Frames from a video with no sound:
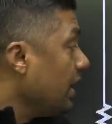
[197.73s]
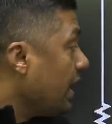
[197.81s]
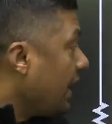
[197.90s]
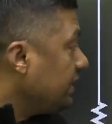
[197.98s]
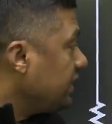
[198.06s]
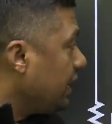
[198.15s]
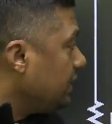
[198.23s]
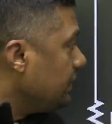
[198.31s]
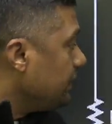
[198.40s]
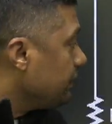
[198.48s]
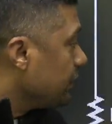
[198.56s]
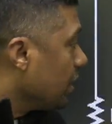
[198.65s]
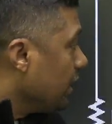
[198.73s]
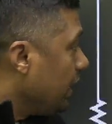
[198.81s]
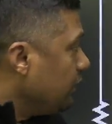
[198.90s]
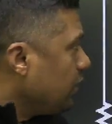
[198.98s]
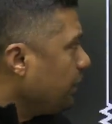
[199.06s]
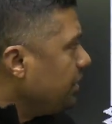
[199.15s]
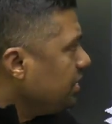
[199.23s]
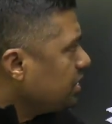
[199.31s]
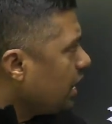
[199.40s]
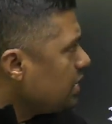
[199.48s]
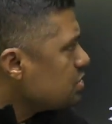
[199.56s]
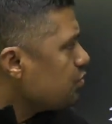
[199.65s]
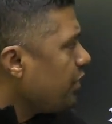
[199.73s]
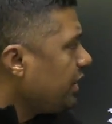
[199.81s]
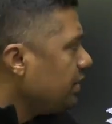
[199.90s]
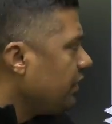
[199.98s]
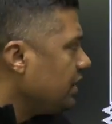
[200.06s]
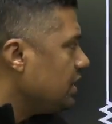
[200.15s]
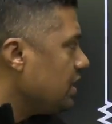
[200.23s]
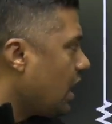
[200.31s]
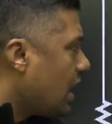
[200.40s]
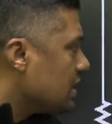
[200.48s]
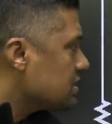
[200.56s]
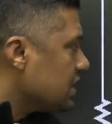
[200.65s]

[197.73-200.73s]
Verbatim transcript: And then if the beta is very very large,